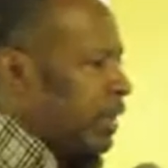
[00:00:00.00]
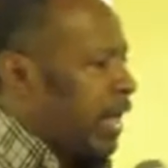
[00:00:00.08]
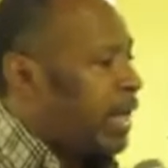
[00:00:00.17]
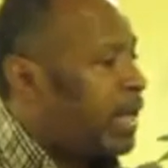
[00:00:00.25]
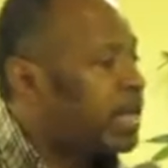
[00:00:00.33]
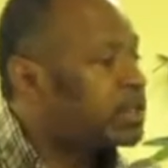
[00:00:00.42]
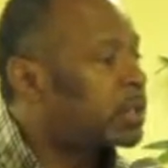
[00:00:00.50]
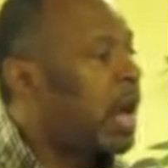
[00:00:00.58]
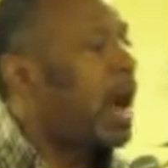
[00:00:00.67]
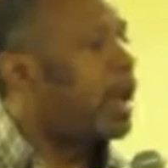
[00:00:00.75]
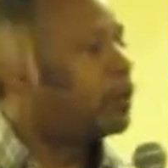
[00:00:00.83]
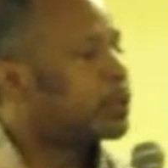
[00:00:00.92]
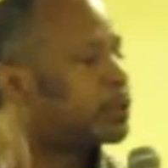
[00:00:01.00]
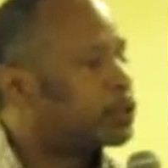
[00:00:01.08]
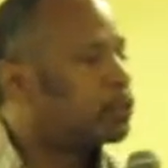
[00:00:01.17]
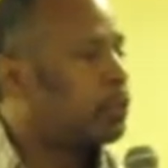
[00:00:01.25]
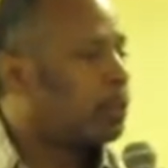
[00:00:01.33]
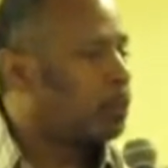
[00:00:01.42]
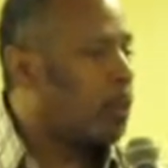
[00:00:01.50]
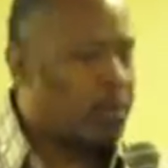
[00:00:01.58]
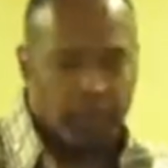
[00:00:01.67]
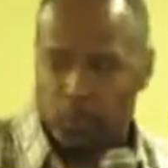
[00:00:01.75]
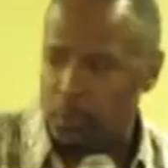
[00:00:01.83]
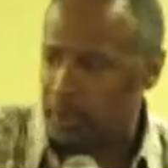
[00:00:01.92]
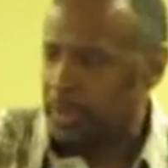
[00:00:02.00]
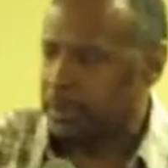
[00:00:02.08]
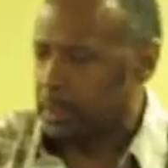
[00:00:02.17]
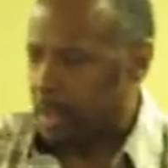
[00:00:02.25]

that his God was the true and work really